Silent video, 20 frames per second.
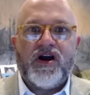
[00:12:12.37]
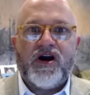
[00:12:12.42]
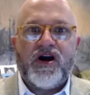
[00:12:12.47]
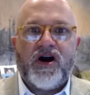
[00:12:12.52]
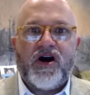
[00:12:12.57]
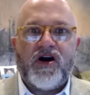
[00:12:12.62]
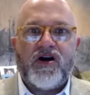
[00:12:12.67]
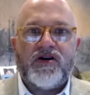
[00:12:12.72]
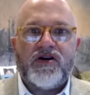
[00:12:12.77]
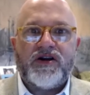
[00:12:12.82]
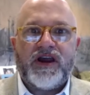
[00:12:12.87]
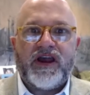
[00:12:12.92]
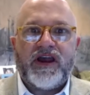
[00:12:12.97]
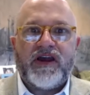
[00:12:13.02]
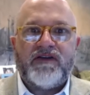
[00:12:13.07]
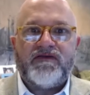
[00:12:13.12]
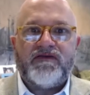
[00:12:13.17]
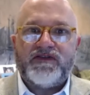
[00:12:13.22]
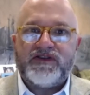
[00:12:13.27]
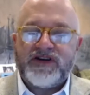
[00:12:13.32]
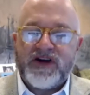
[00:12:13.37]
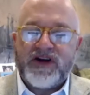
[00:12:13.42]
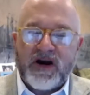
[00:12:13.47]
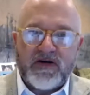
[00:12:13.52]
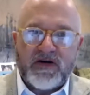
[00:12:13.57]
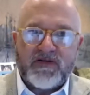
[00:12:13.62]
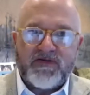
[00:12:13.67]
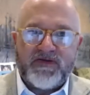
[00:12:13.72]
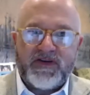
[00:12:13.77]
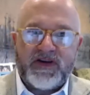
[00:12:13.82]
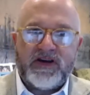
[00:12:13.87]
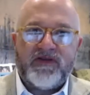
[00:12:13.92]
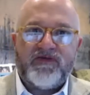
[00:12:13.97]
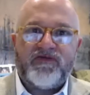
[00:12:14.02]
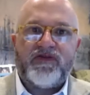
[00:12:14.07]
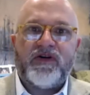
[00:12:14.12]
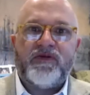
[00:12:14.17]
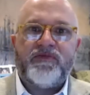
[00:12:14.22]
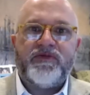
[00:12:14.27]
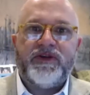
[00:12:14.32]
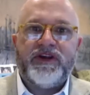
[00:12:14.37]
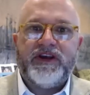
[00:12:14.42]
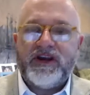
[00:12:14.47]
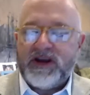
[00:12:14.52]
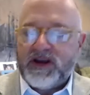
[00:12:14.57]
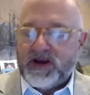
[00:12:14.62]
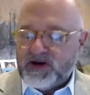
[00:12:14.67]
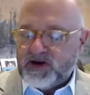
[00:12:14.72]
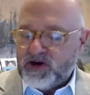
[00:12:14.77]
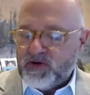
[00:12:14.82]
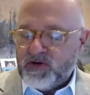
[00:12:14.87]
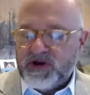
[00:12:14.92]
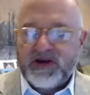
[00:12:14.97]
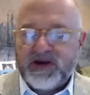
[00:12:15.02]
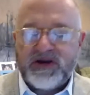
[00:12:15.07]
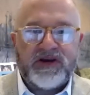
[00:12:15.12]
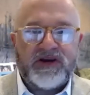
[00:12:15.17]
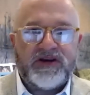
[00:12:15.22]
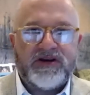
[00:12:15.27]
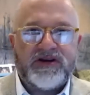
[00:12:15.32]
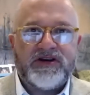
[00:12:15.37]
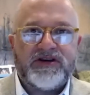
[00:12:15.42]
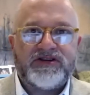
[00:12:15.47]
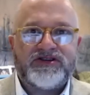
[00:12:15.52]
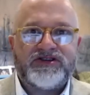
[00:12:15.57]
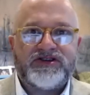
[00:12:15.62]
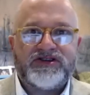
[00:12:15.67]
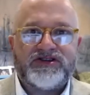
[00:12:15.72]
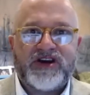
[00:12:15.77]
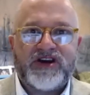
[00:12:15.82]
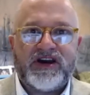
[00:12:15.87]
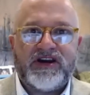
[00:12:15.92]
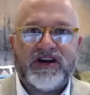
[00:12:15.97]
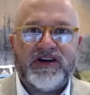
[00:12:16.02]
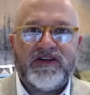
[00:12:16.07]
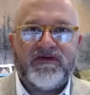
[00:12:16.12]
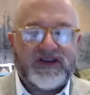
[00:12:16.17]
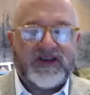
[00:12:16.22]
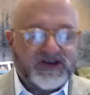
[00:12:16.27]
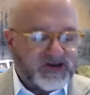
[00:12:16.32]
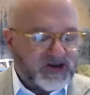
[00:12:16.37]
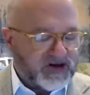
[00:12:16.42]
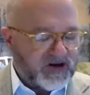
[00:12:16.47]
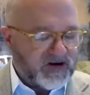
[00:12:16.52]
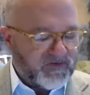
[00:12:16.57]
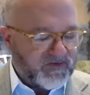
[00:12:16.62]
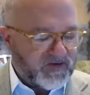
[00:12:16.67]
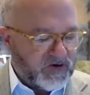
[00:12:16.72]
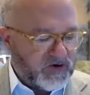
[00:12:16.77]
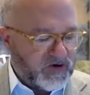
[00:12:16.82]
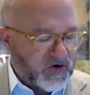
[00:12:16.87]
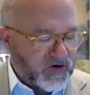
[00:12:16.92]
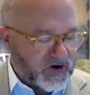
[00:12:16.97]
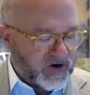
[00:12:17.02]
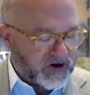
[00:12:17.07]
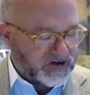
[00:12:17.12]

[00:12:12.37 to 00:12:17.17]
art and photography from the New England Society of the City of New York.